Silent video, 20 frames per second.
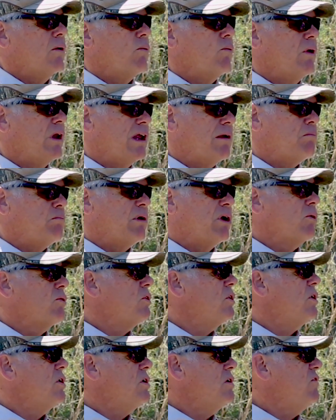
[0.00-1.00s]
When they
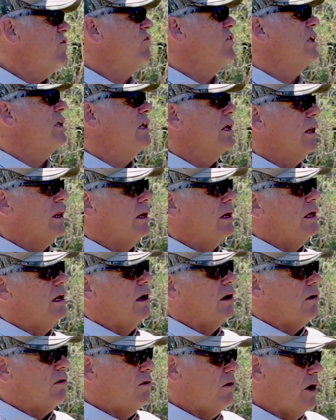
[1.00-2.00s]
built the new
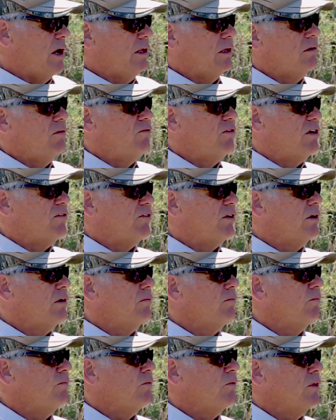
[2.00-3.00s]
facility across the river,
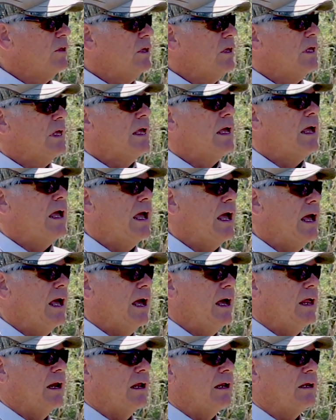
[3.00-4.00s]

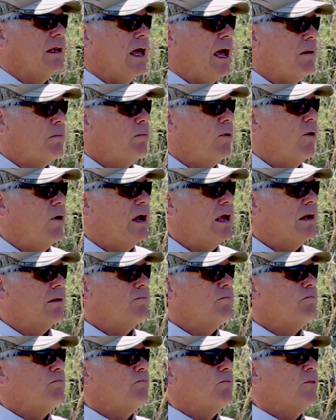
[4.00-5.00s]
and at that point,
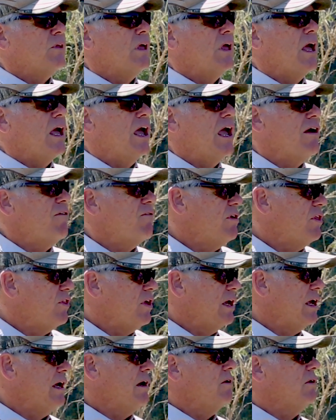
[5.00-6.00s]

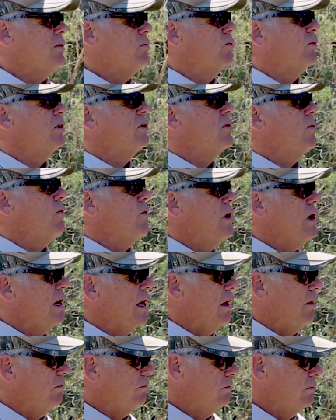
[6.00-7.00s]
everything else was torn
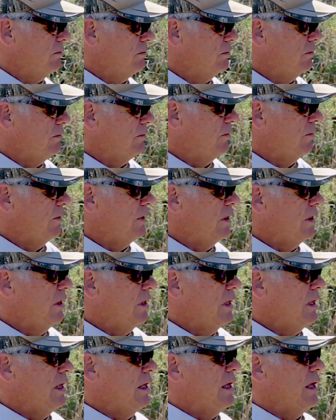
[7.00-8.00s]
down.
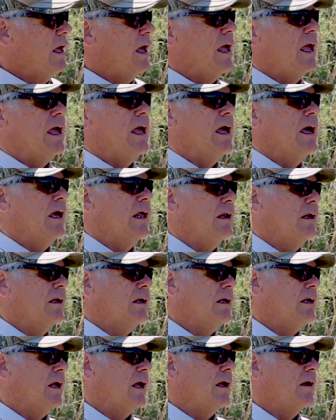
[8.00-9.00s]
And
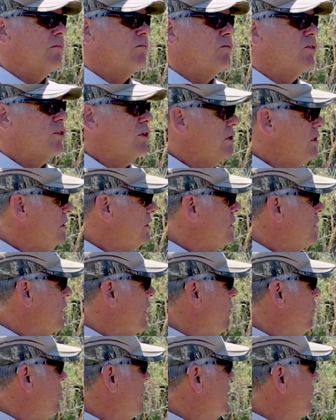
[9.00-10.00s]
this is
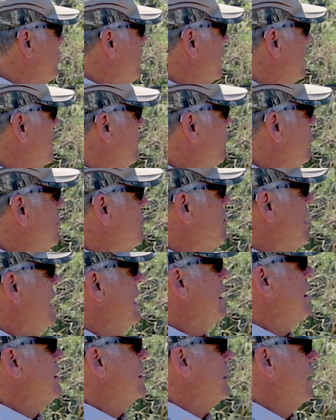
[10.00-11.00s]
the only thing that
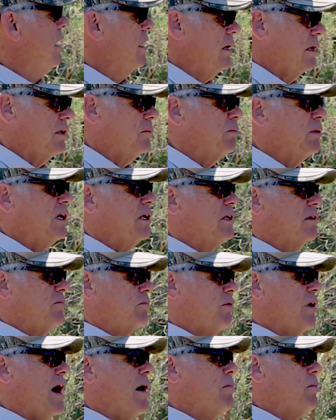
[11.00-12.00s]
remains on this piece
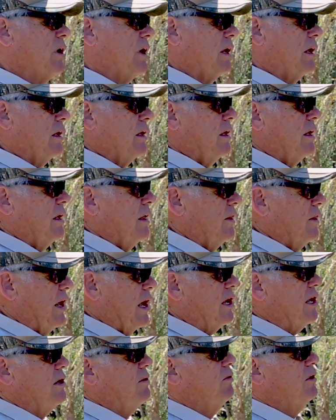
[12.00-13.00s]
of property
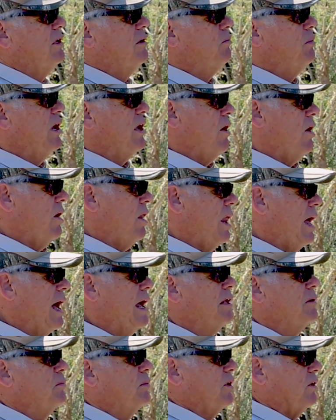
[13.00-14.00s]
that used to be all
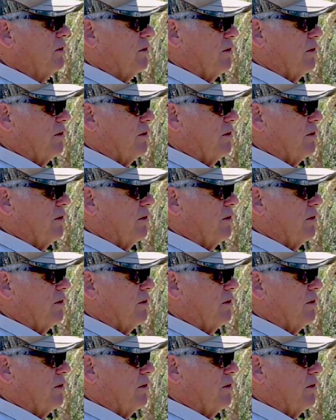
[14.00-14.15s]
hospital